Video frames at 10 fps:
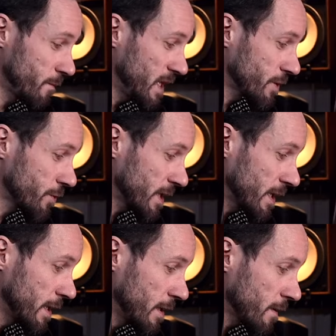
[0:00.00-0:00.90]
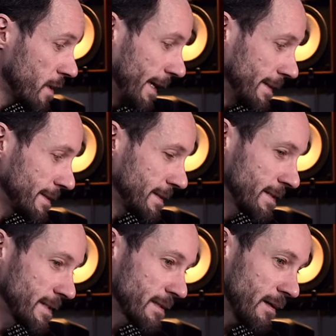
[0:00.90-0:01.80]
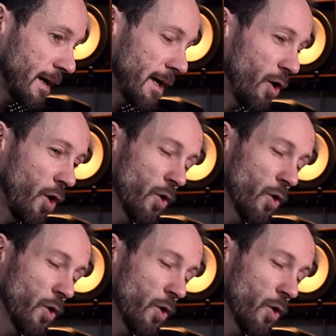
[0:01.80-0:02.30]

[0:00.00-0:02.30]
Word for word: metering here and I